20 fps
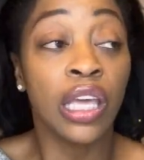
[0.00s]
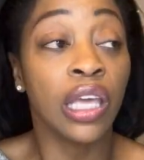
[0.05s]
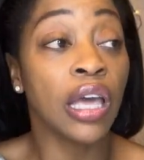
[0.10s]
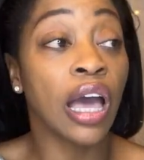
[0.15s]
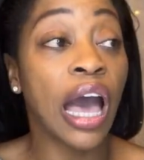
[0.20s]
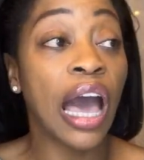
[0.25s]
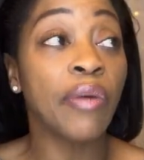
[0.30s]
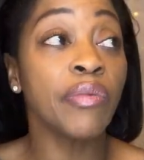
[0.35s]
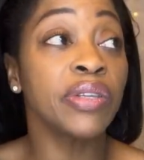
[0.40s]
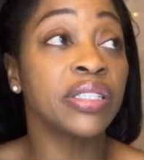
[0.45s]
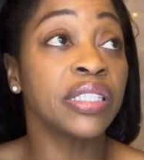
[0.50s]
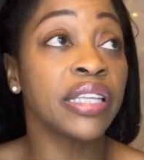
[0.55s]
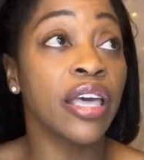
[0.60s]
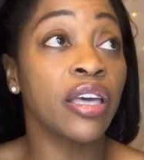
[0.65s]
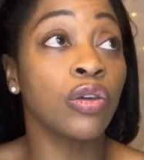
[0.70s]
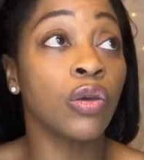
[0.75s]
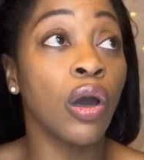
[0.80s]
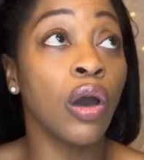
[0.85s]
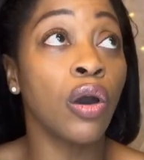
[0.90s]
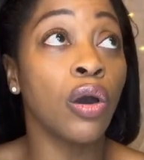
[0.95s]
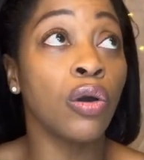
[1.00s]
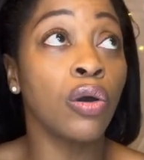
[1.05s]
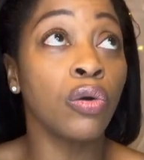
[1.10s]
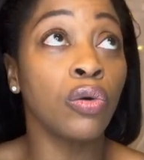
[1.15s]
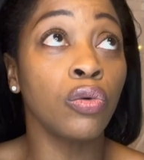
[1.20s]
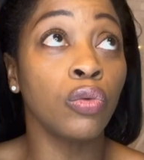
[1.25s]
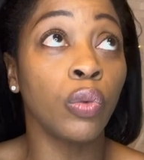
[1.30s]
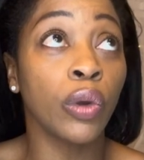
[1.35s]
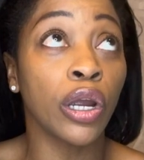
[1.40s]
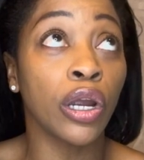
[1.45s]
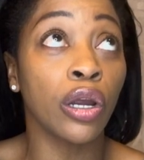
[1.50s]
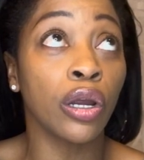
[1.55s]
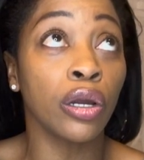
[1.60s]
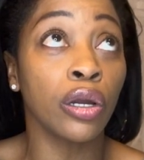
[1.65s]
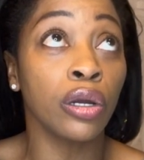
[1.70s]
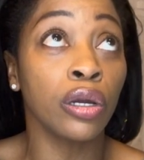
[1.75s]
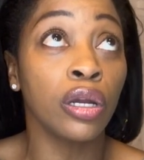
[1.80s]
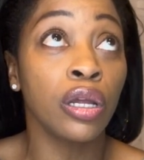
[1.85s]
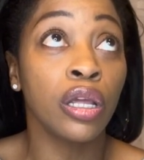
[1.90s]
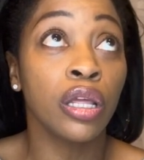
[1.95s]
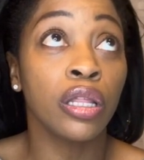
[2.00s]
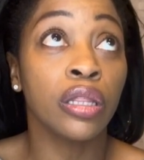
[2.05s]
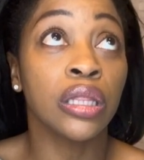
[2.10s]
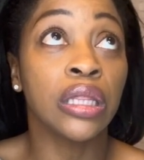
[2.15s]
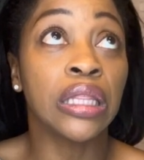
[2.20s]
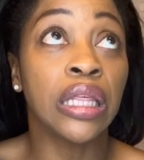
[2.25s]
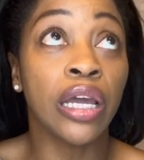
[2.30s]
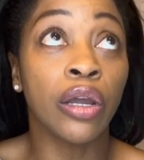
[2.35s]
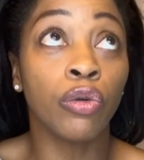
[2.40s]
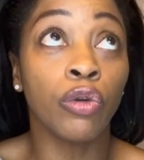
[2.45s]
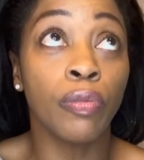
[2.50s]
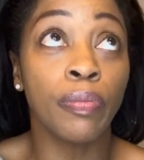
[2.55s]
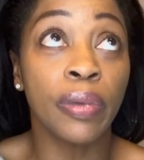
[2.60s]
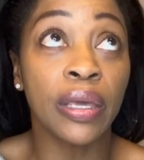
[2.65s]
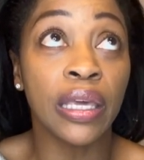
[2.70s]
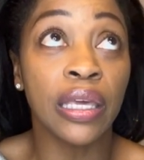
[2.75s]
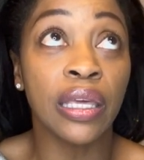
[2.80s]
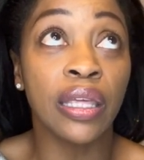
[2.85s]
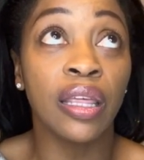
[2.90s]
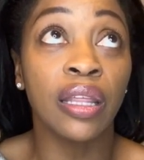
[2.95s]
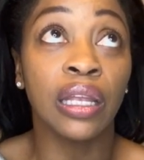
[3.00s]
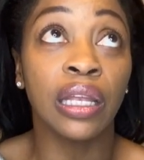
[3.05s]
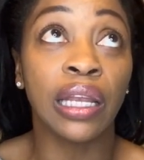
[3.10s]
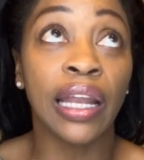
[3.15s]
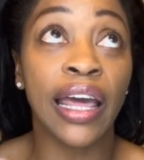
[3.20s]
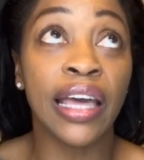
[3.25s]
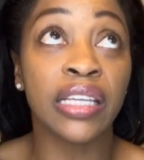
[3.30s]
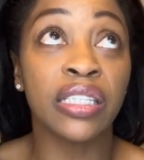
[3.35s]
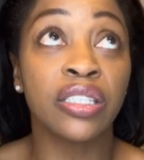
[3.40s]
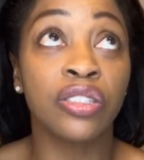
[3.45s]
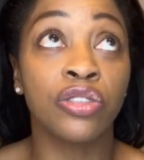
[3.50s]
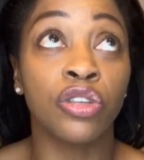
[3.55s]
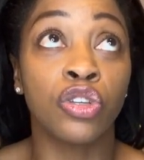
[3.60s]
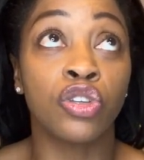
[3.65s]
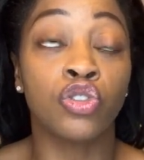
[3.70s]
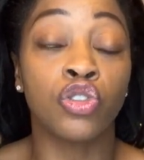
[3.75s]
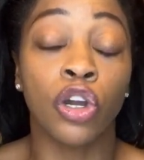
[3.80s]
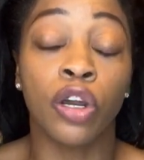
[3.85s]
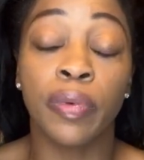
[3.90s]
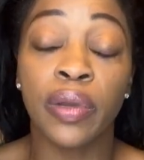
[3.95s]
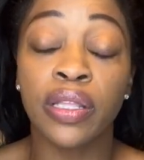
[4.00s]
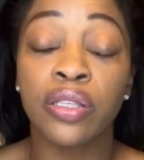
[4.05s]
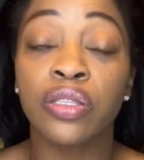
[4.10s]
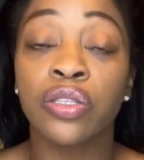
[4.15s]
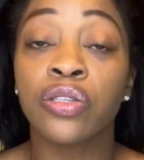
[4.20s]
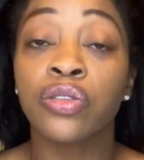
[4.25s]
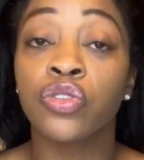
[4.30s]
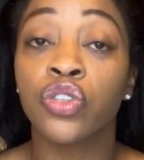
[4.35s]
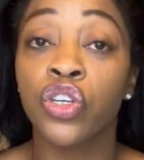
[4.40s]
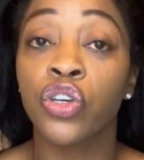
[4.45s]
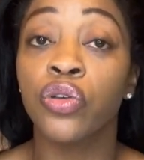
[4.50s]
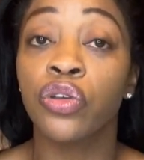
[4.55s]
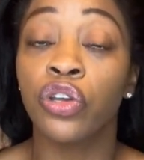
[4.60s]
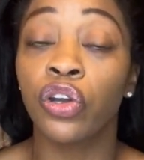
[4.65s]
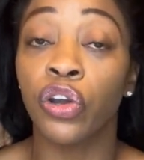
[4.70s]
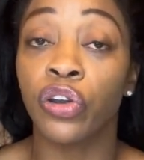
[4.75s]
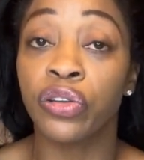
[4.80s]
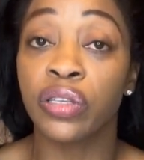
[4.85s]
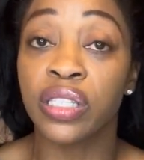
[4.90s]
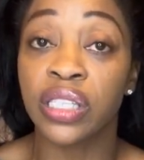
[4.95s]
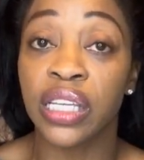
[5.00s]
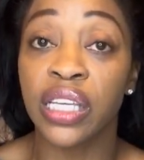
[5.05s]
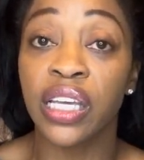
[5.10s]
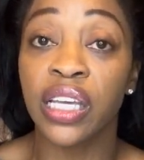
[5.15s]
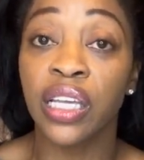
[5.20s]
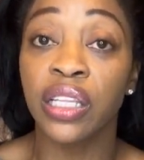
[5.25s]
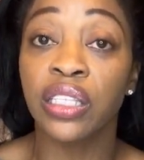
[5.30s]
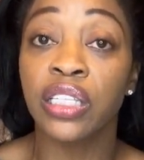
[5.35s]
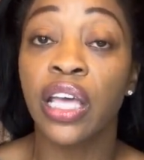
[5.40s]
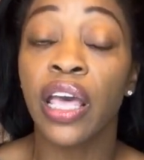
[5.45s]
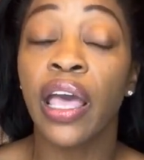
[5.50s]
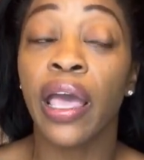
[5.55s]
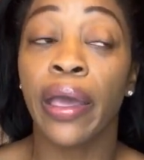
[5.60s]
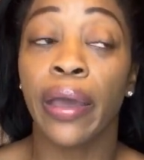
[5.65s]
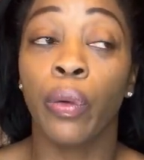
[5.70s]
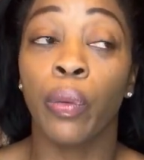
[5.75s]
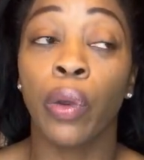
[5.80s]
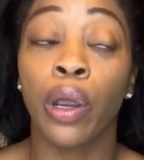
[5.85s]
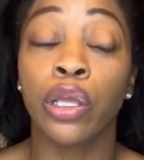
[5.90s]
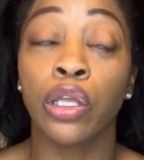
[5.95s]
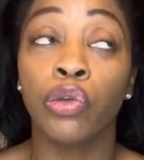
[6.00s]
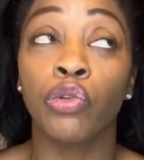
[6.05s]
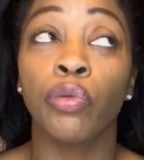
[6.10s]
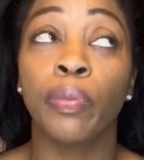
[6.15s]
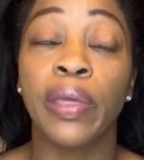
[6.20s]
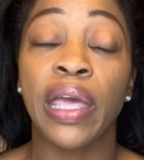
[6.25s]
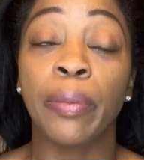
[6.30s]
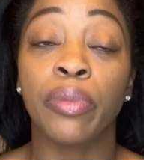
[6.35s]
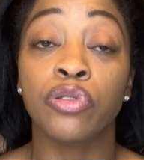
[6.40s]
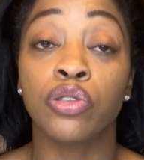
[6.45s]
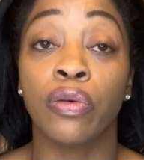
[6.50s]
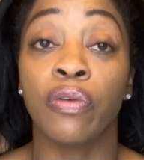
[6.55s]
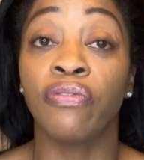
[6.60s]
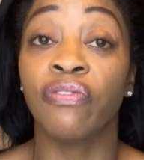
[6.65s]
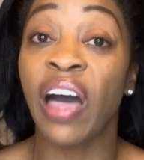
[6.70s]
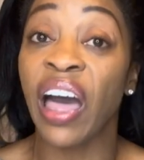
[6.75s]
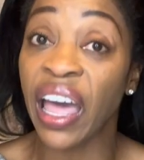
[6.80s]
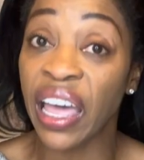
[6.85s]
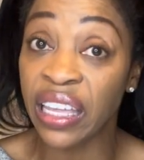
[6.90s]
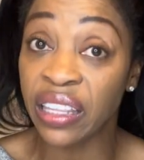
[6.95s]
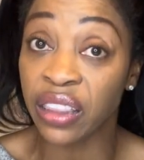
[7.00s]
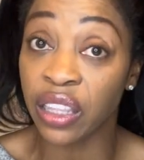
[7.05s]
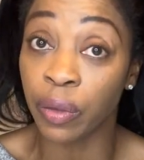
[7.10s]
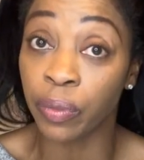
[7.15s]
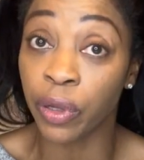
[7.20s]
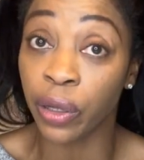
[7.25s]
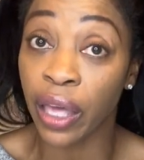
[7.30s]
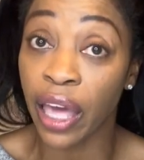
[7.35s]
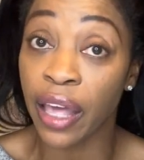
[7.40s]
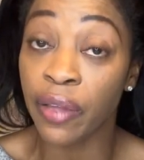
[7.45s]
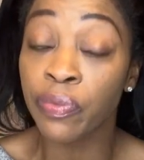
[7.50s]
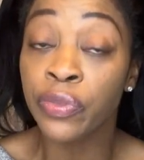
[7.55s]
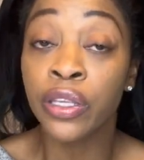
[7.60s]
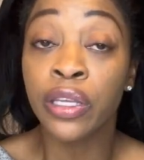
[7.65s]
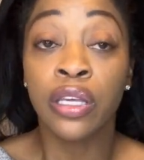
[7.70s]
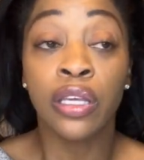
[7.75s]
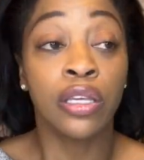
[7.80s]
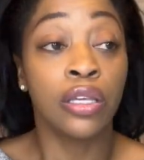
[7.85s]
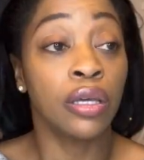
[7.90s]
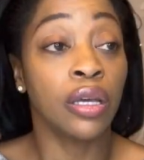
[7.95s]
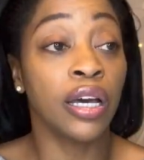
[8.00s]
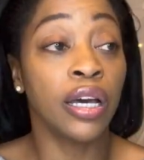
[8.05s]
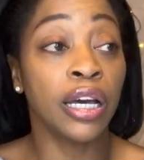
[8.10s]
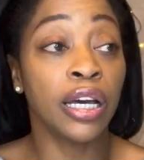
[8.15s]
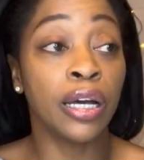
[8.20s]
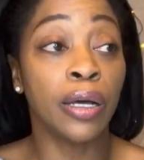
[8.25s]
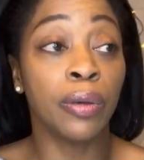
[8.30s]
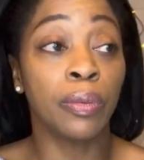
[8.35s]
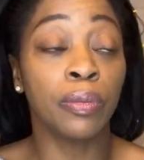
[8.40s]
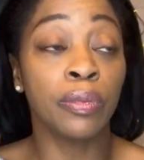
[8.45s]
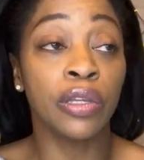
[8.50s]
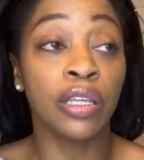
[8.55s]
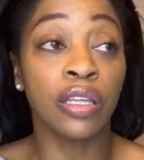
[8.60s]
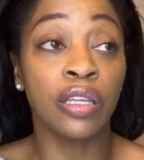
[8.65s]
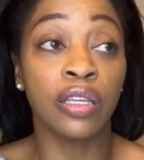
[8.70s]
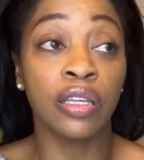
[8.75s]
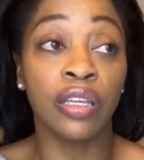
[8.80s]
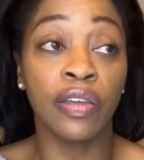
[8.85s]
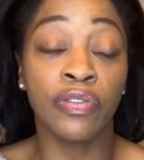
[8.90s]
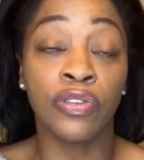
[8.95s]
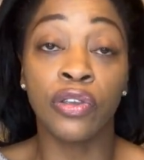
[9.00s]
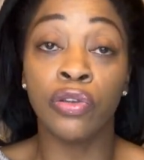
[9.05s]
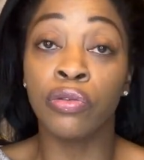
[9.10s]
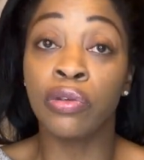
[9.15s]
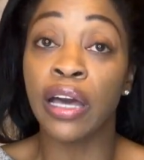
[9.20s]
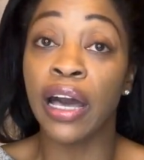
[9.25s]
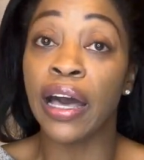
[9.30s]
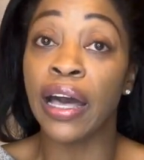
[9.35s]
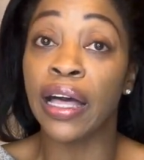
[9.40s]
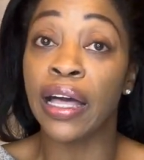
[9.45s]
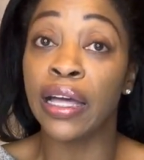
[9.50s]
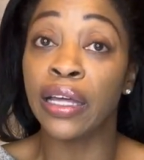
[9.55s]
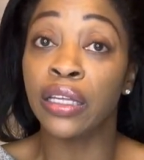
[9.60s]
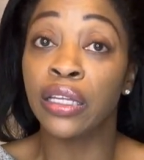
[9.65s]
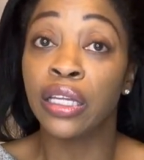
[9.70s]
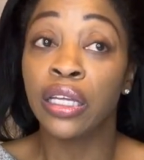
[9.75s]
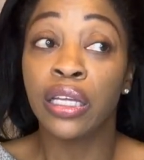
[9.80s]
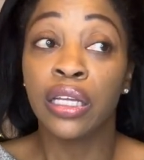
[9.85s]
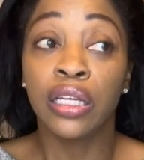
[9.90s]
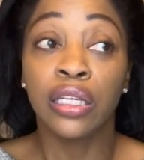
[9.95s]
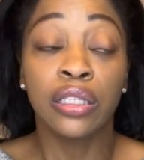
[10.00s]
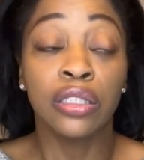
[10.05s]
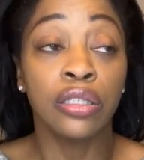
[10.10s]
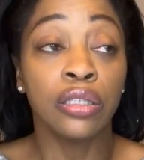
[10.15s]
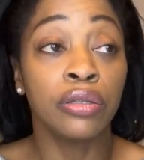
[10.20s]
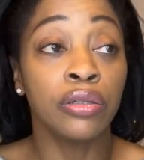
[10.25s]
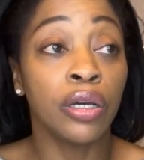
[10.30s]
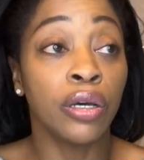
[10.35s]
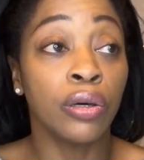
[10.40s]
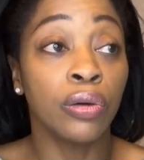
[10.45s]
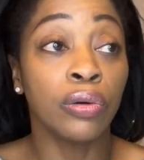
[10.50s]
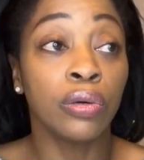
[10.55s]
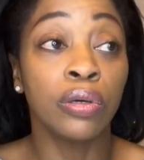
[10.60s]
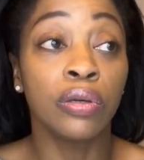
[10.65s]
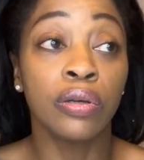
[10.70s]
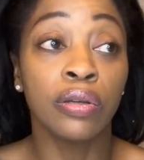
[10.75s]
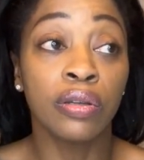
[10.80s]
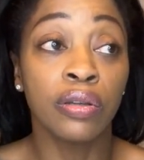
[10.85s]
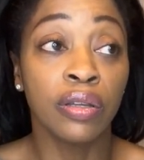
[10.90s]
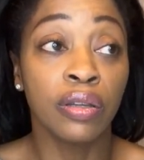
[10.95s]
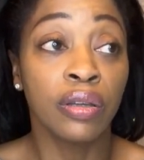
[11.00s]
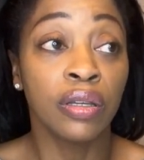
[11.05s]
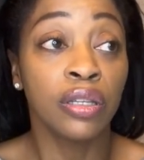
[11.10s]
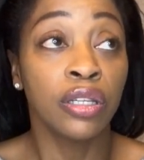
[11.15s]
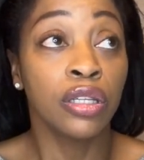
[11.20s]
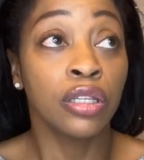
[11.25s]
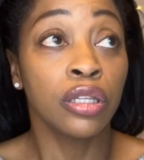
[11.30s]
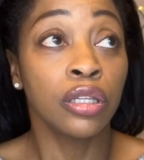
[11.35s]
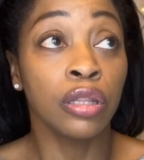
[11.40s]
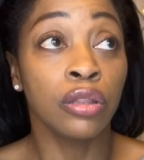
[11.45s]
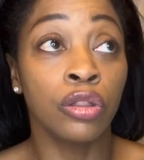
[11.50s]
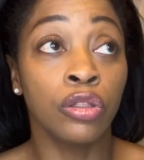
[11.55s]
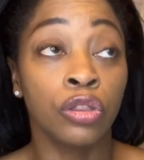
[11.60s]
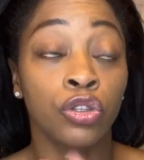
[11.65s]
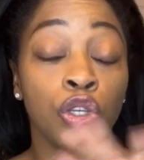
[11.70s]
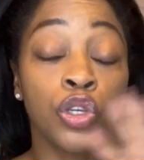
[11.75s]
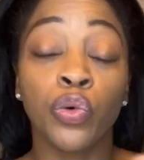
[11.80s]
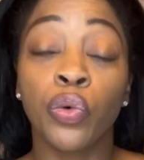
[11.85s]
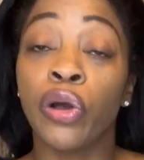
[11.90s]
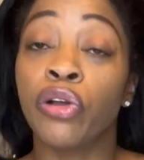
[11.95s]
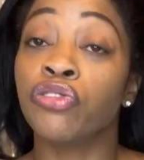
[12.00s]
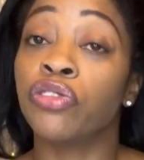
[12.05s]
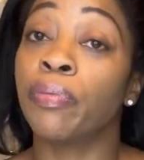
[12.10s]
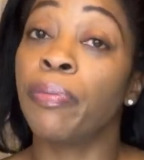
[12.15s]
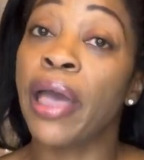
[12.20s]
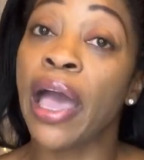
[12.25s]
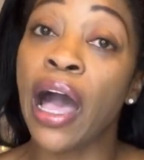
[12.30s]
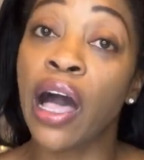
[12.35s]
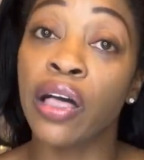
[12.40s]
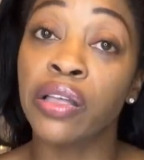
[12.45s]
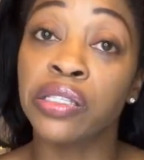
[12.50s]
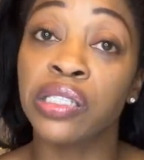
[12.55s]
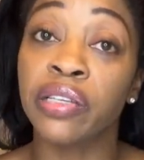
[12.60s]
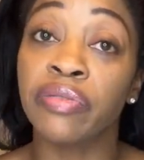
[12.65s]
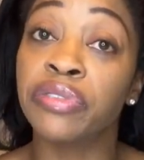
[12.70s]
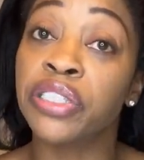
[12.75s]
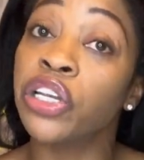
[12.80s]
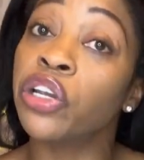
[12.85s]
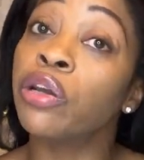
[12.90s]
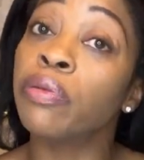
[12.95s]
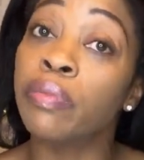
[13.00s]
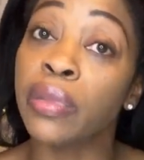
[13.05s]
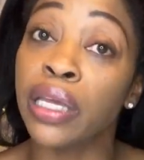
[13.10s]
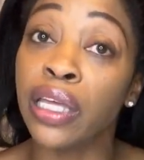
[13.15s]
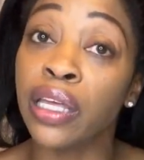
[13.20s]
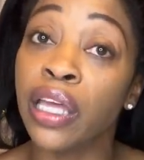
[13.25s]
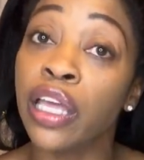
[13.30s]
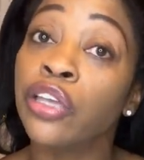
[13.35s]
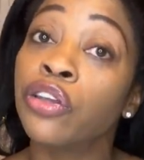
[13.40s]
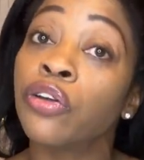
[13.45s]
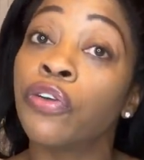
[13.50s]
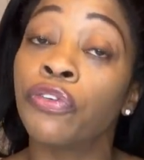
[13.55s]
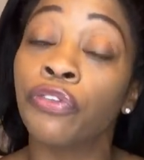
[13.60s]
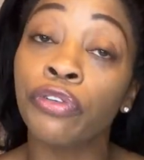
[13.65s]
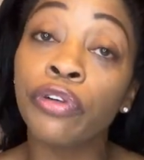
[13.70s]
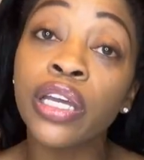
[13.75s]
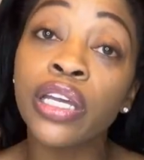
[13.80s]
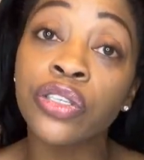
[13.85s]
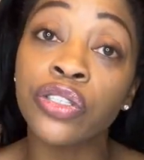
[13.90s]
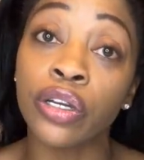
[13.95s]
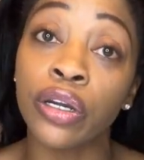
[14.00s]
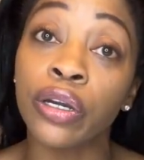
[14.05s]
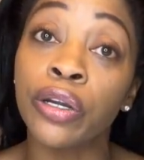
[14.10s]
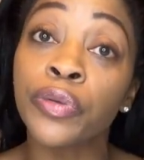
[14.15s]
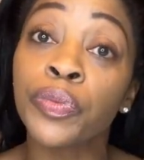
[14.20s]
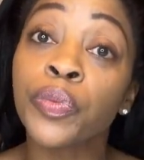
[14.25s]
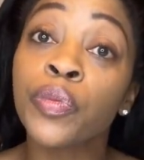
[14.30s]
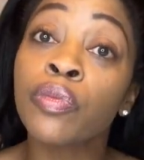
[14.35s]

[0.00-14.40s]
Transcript: I would say go where there would be less disturbance to your seeds and where you would be able to find them, okay? Um, if you got, you know, two hundred pounds of deer meat in your freezer,